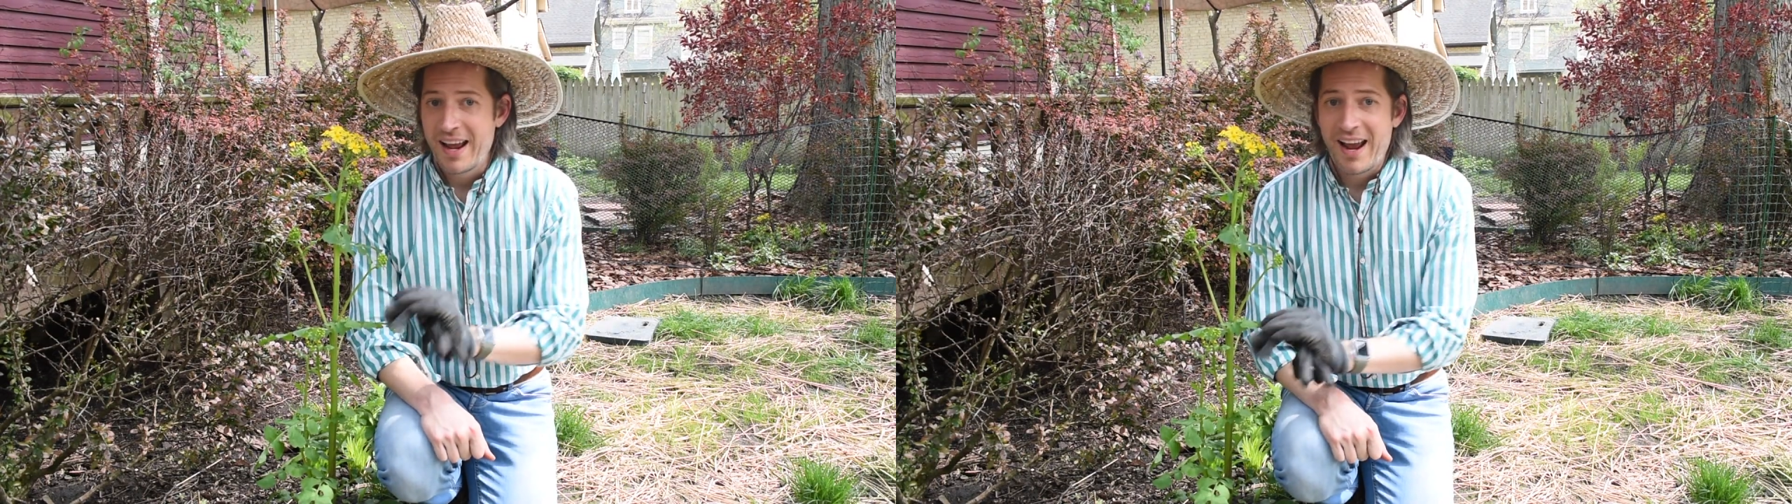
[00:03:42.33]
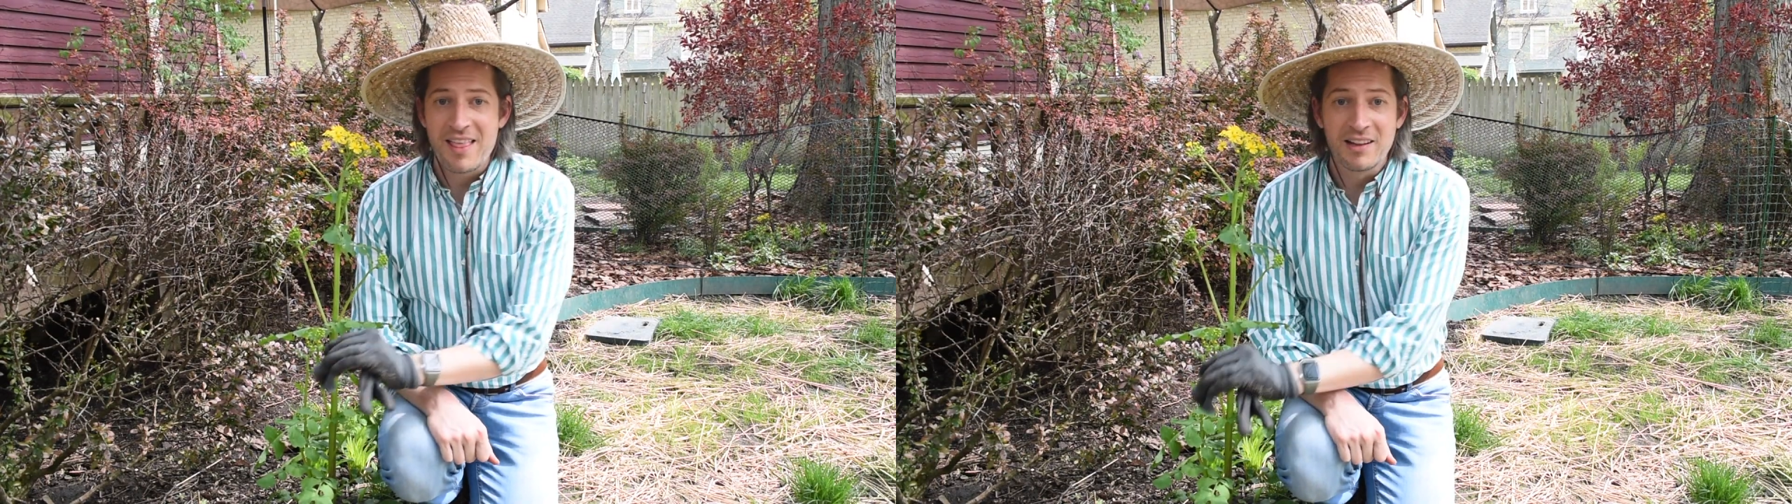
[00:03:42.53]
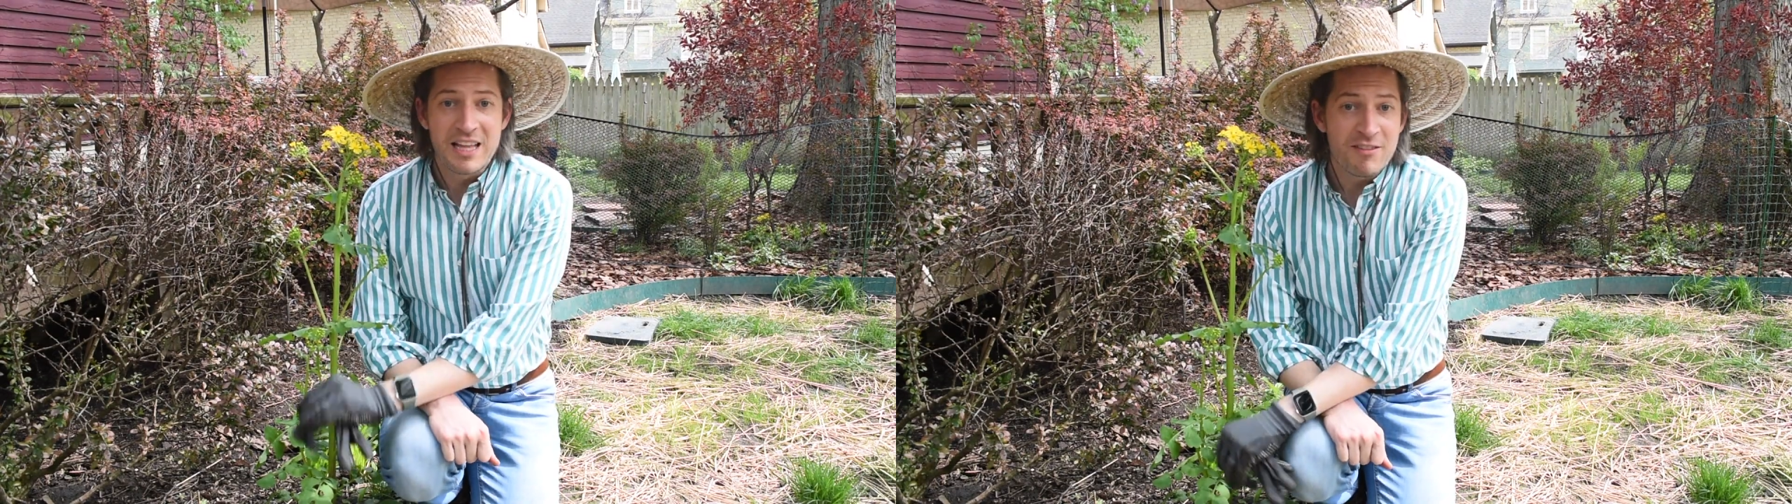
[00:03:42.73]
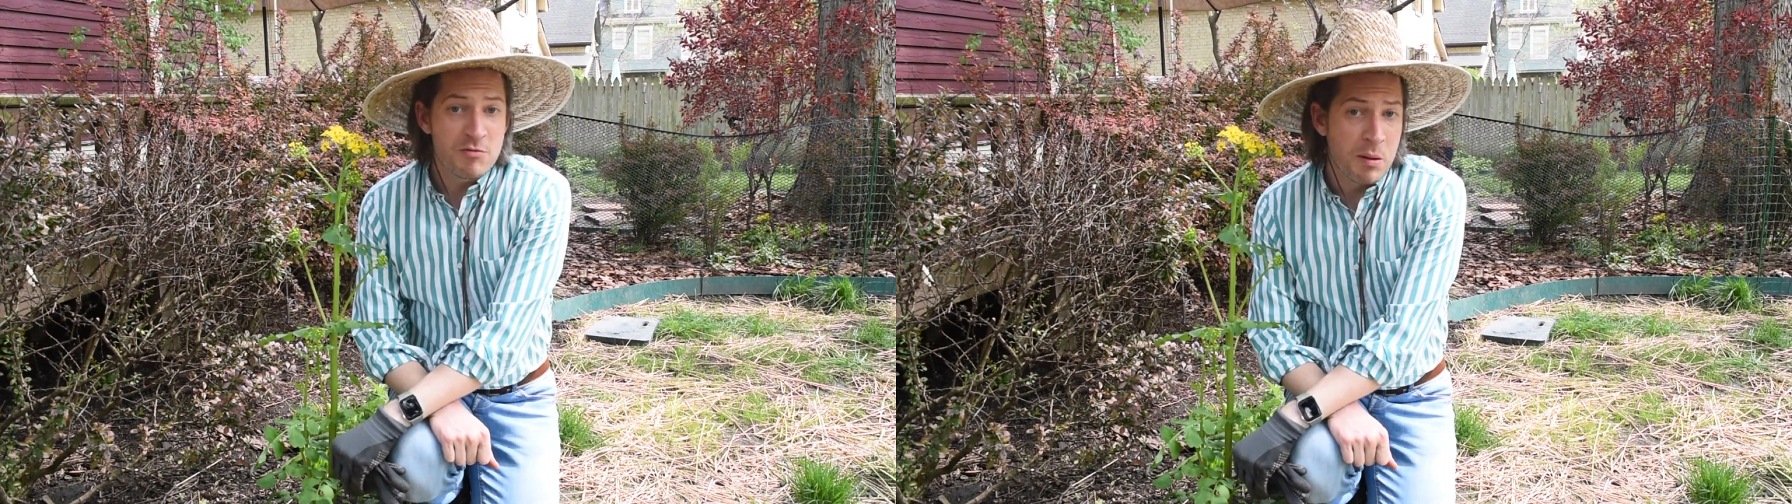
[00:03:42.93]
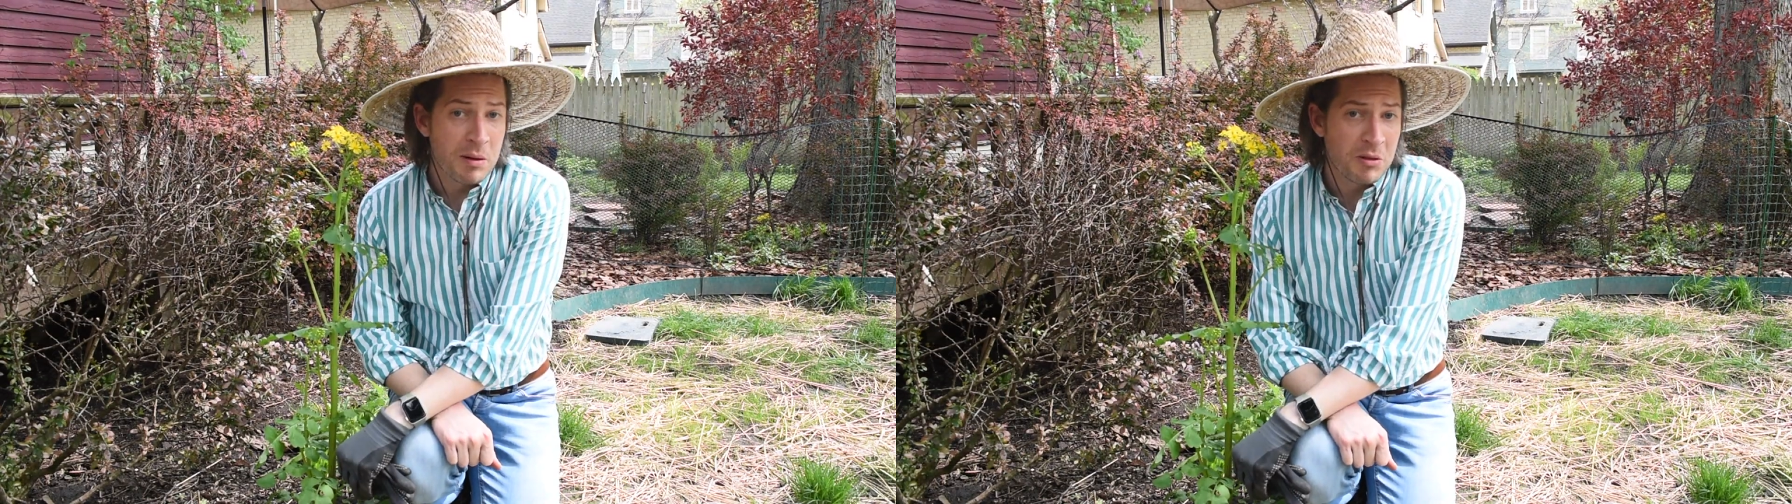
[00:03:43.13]
and the leaves
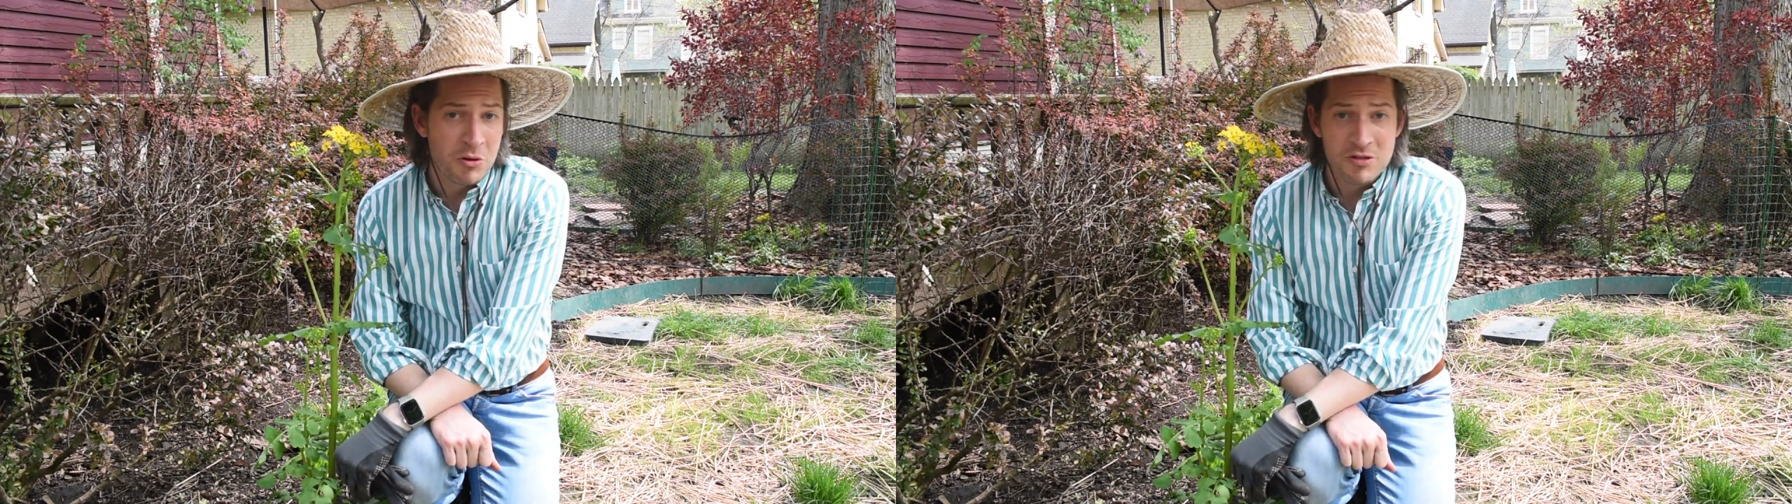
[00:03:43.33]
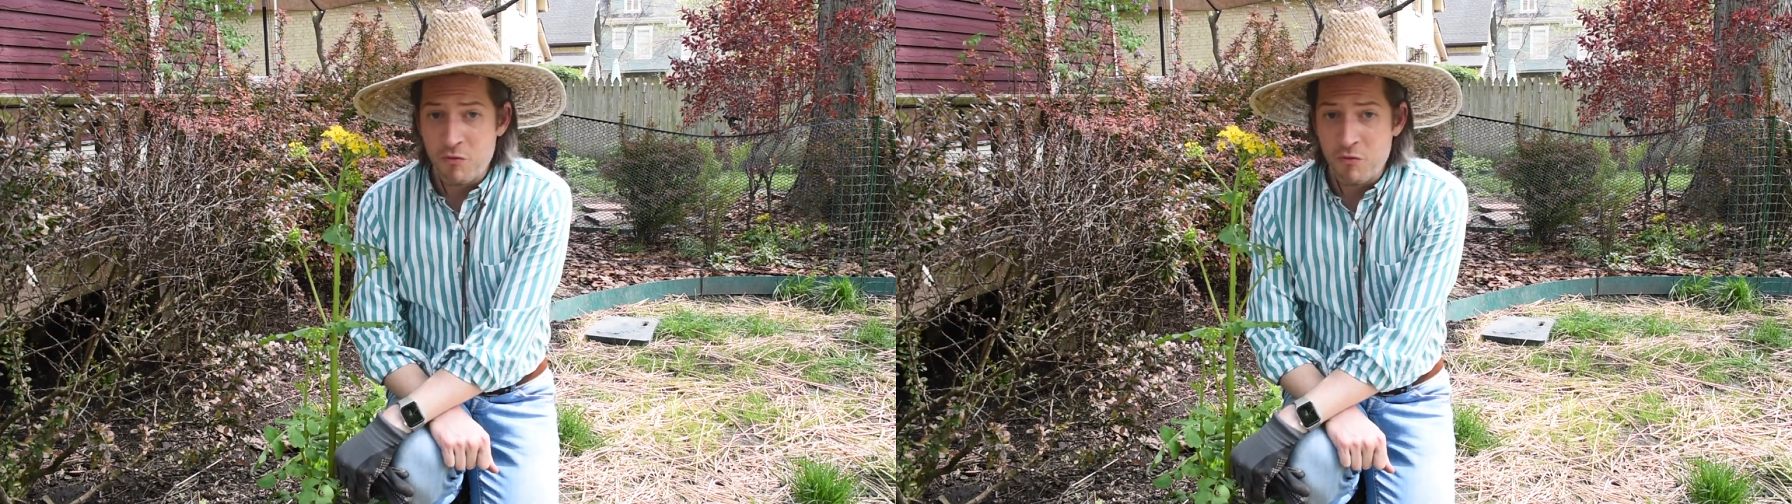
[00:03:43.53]
mimic those